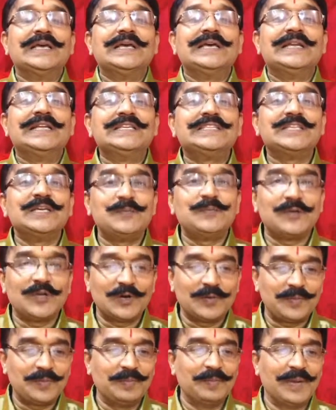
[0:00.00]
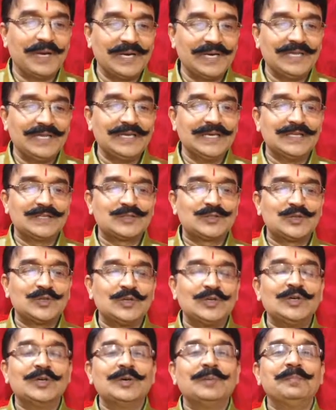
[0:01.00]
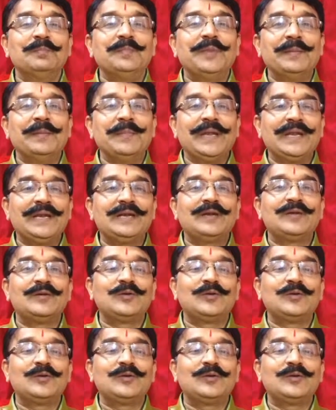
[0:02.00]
receipt of money also, payment